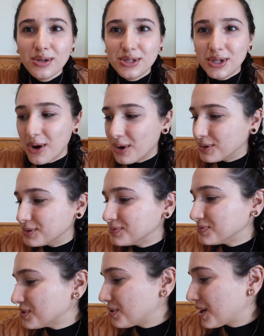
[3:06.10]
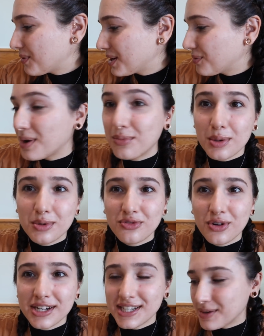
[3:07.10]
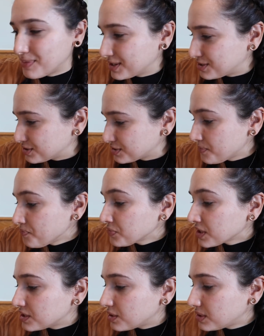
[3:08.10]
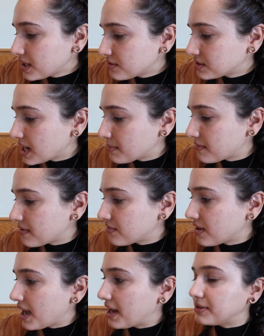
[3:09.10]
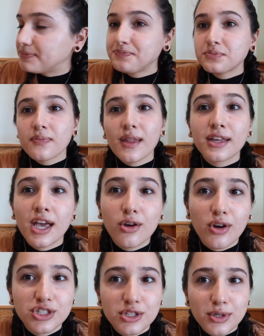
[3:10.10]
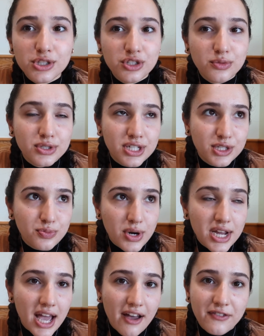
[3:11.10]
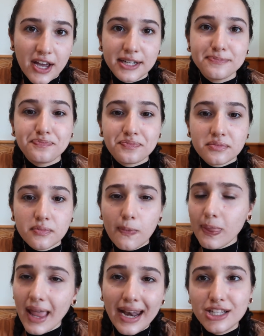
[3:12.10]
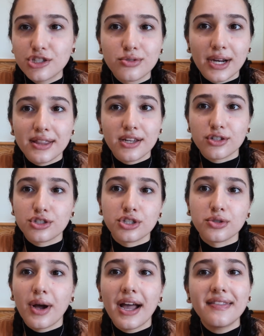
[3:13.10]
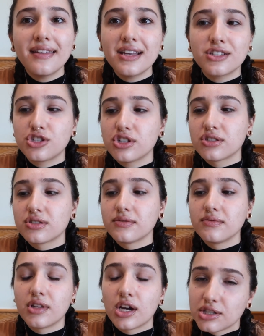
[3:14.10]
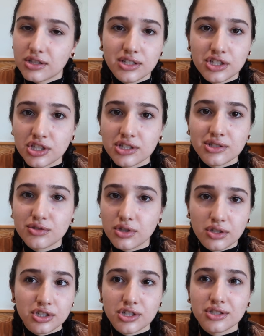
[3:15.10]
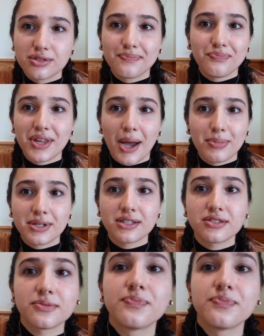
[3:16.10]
Yo, okay wait, one more before I take pictures. The only other time I've ever had king oyster mushroom was at Spring Cafe, and it's great there too. I think it's just a delicious, delicious appetizer.